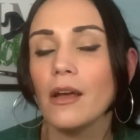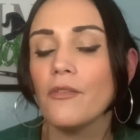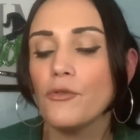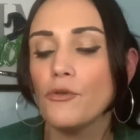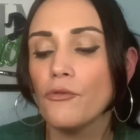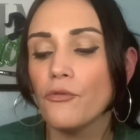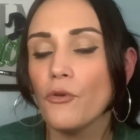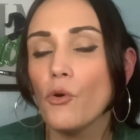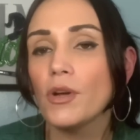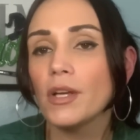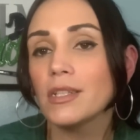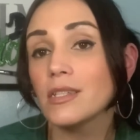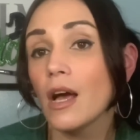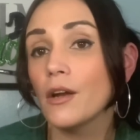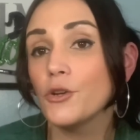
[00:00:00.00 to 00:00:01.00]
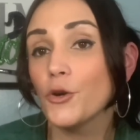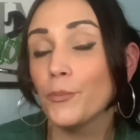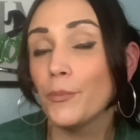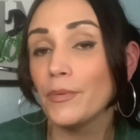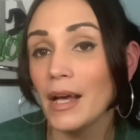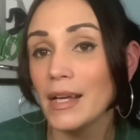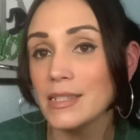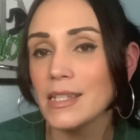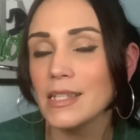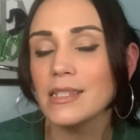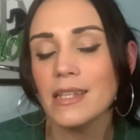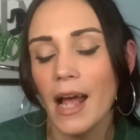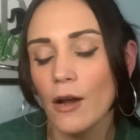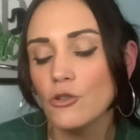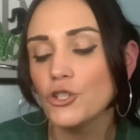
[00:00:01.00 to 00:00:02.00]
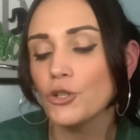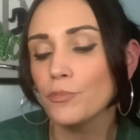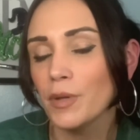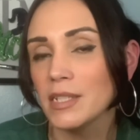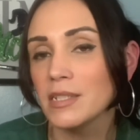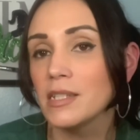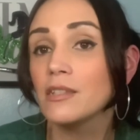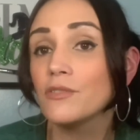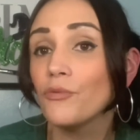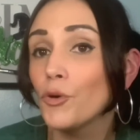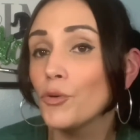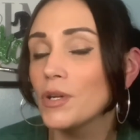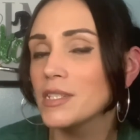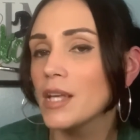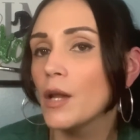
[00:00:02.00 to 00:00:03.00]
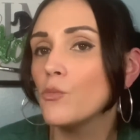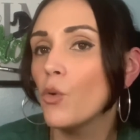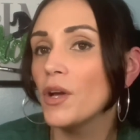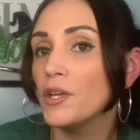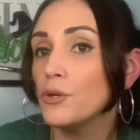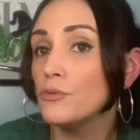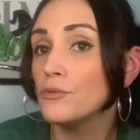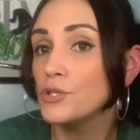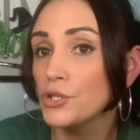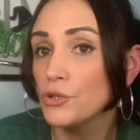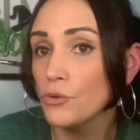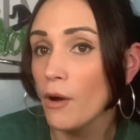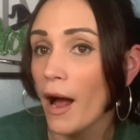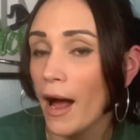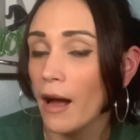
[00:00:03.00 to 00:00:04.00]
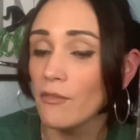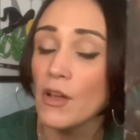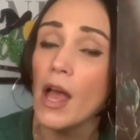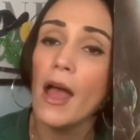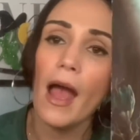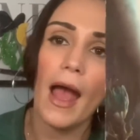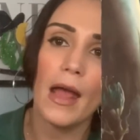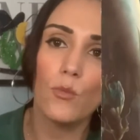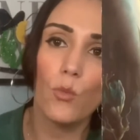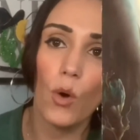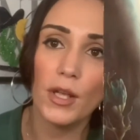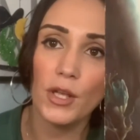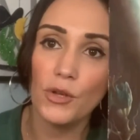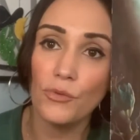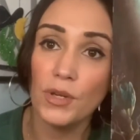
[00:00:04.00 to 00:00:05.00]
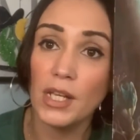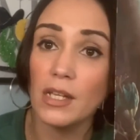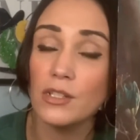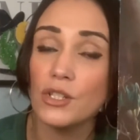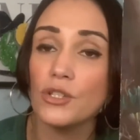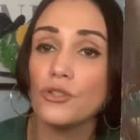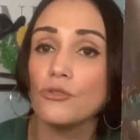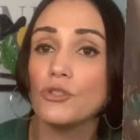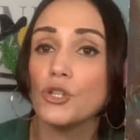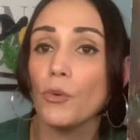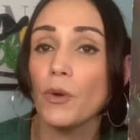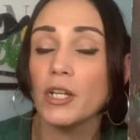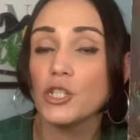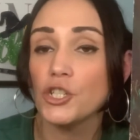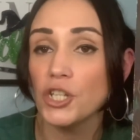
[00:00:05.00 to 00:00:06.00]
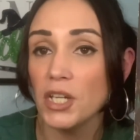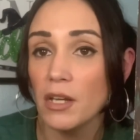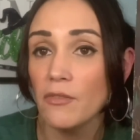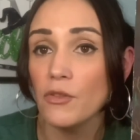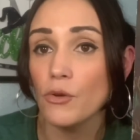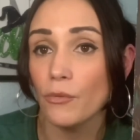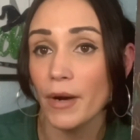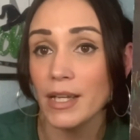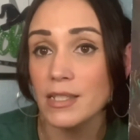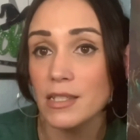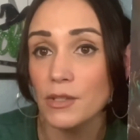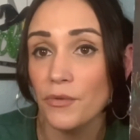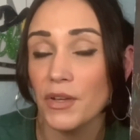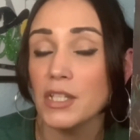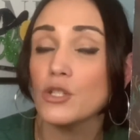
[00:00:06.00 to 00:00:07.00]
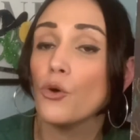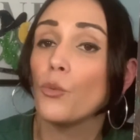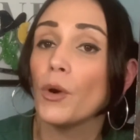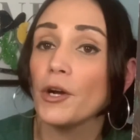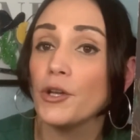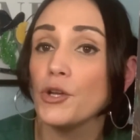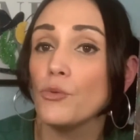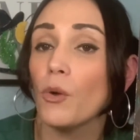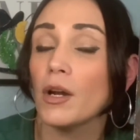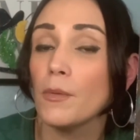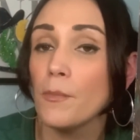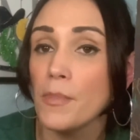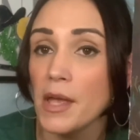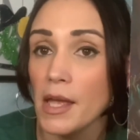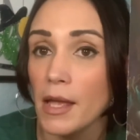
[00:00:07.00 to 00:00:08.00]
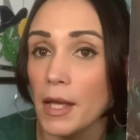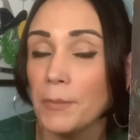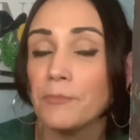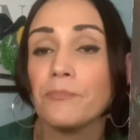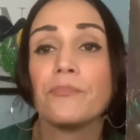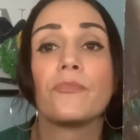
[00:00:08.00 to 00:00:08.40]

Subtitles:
If you focus on your blessings, count your blessings, focus on what you do have and what you need to do to achieve the rest of it to where you want to be,